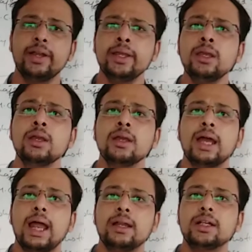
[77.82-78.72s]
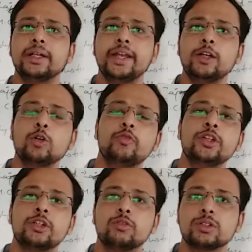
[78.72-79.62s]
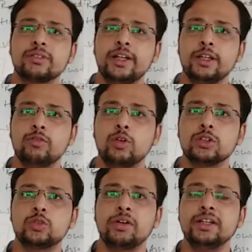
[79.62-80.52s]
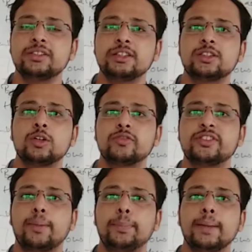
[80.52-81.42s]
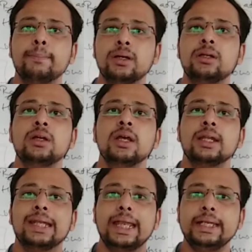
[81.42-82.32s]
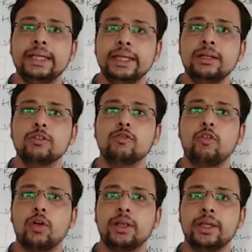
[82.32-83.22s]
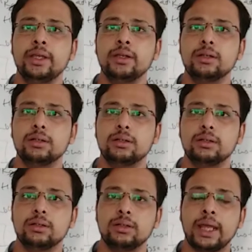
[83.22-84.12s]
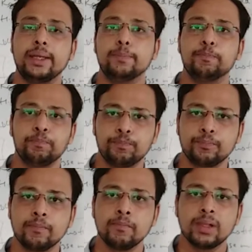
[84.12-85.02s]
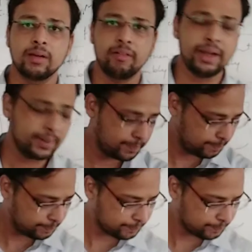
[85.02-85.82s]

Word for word: ready and the date on which it was ready was 26th of September 1949 right